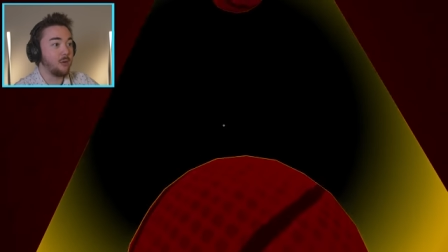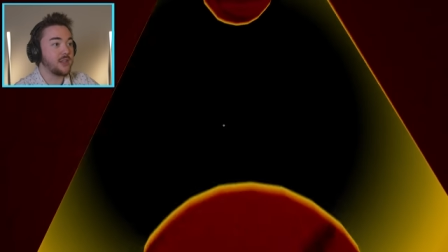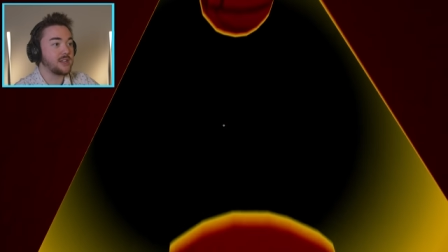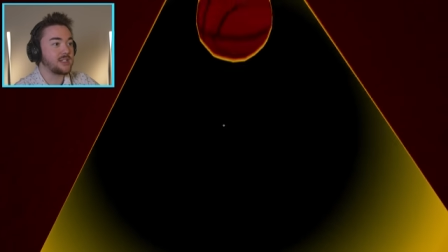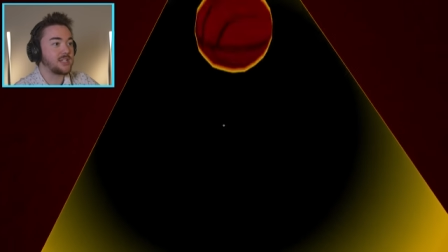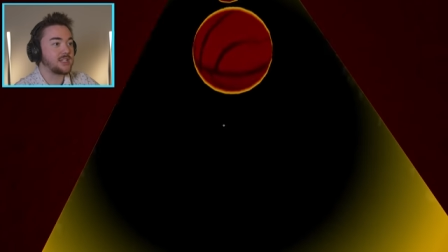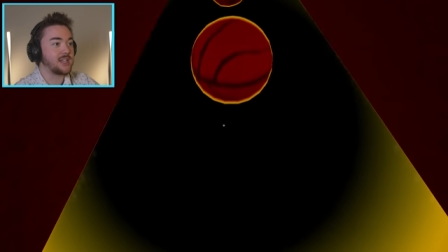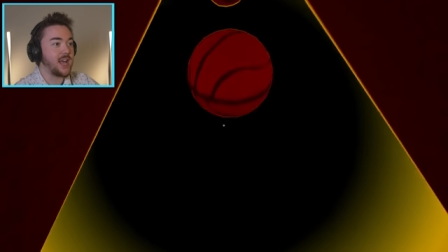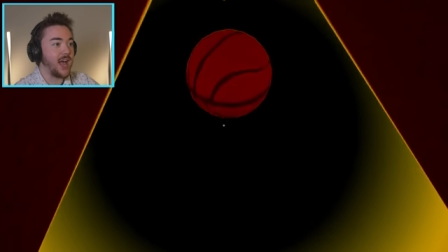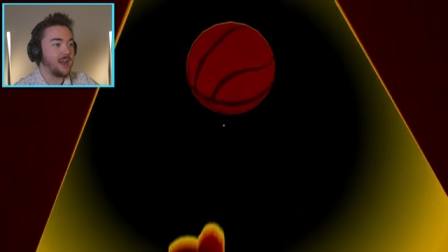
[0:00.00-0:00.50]

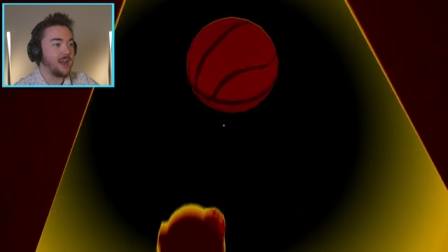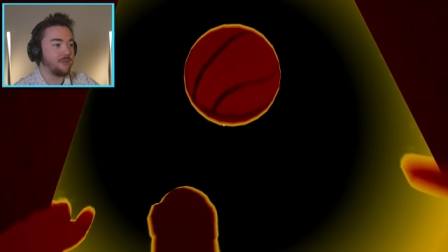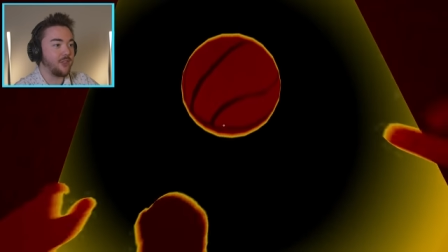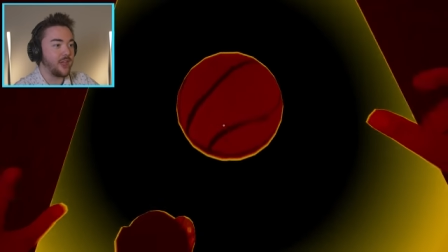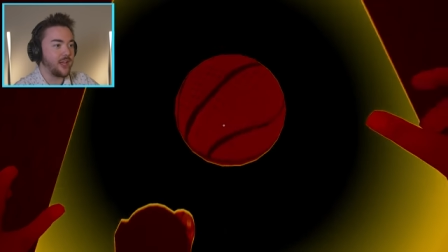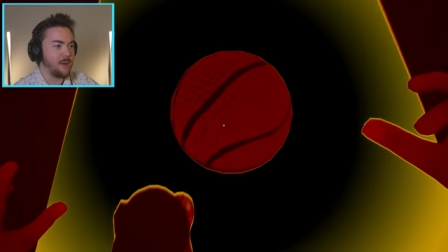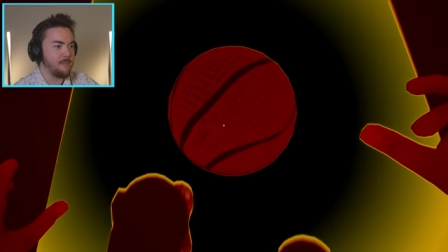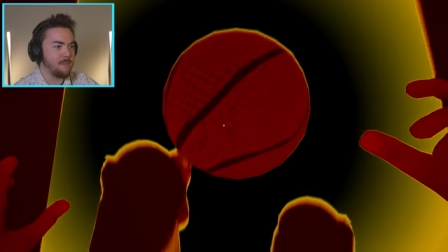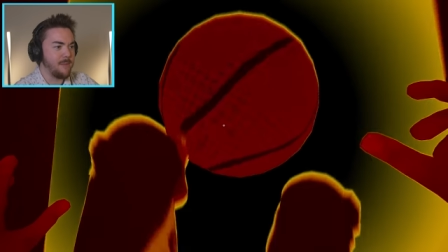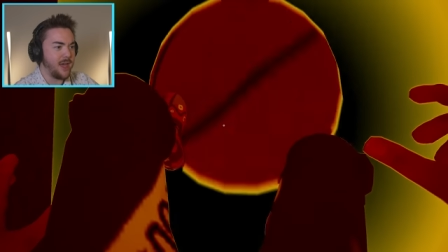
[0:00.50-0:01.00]
This is kind of
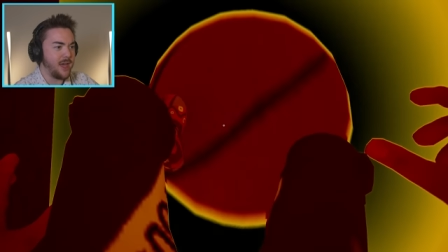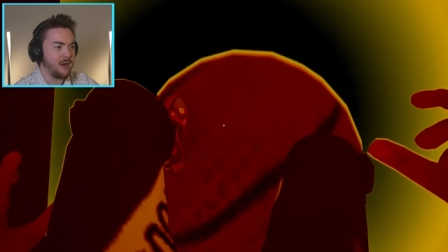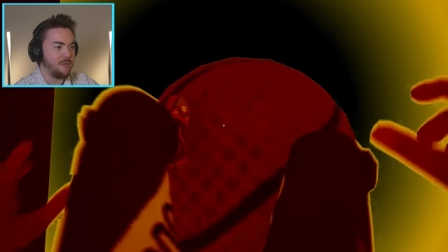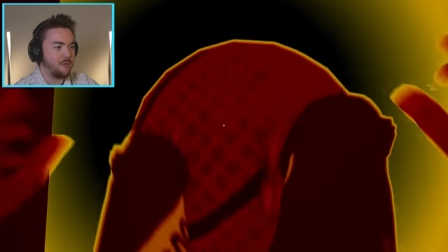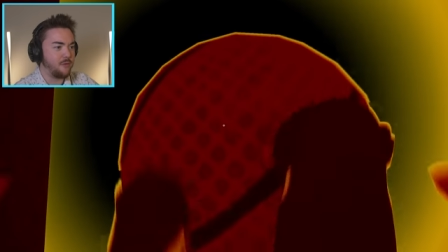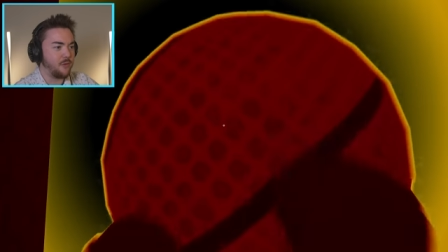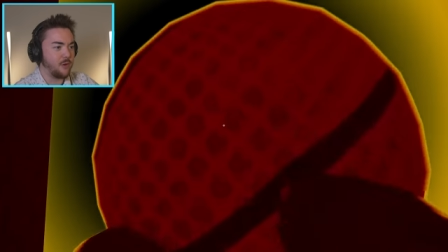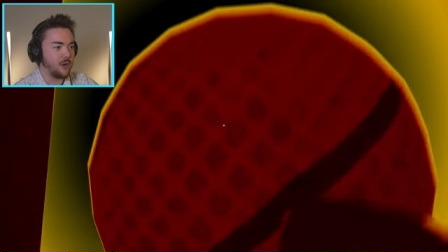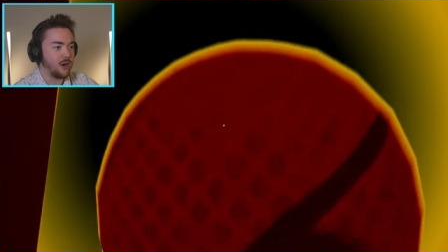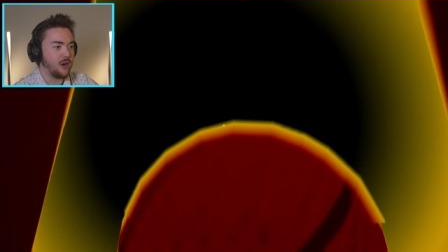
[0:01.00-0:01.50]
like a
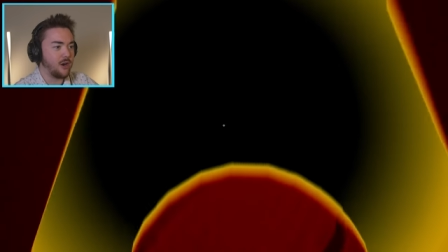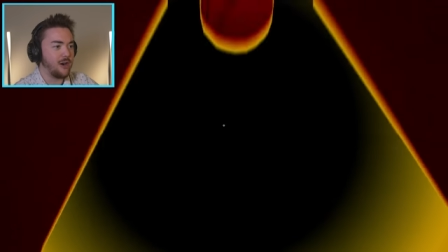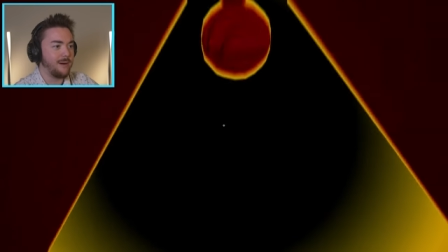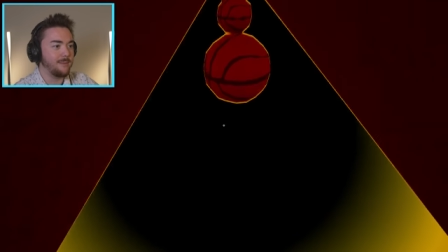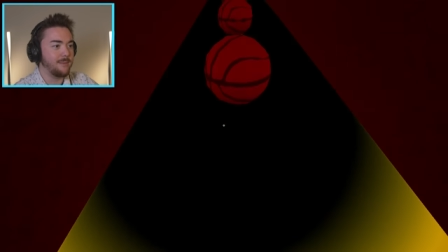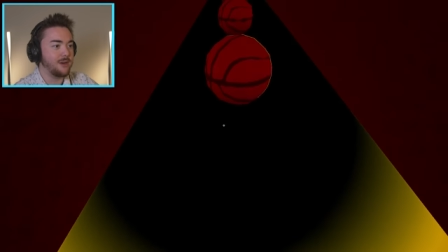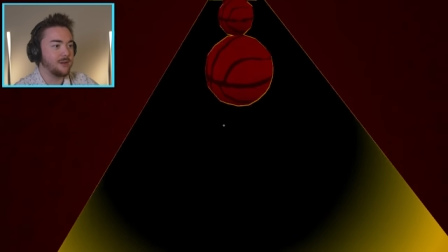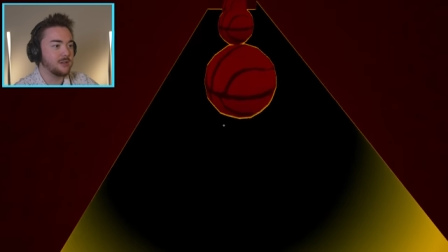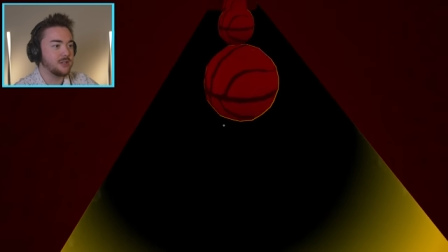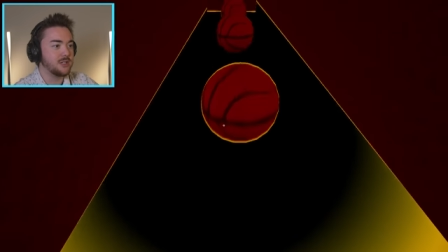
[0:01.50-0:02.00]
metaphor
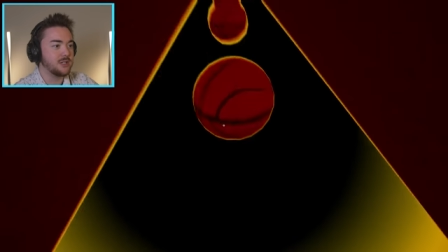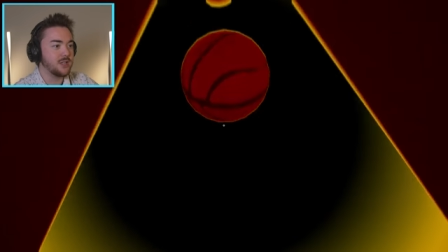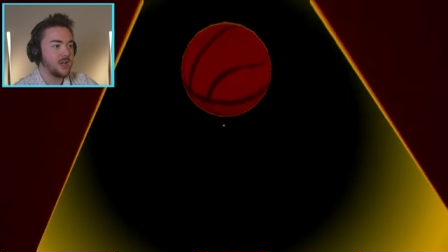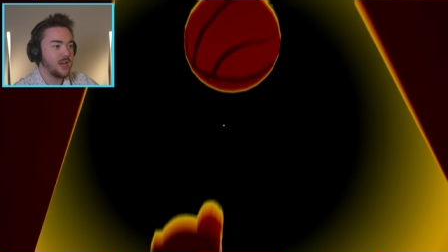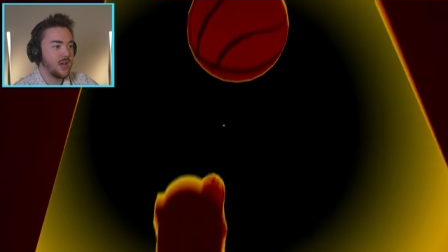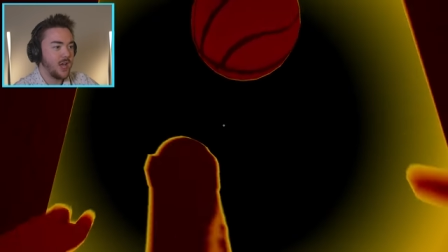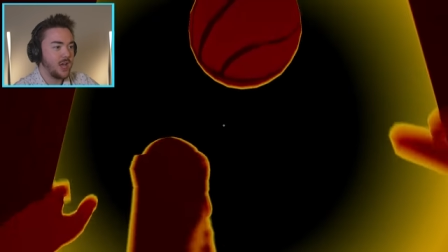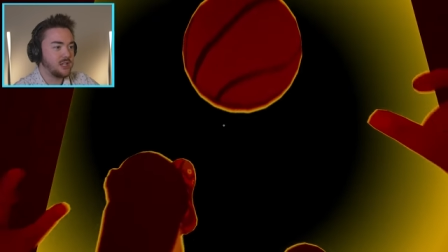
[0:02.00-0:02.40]
almost.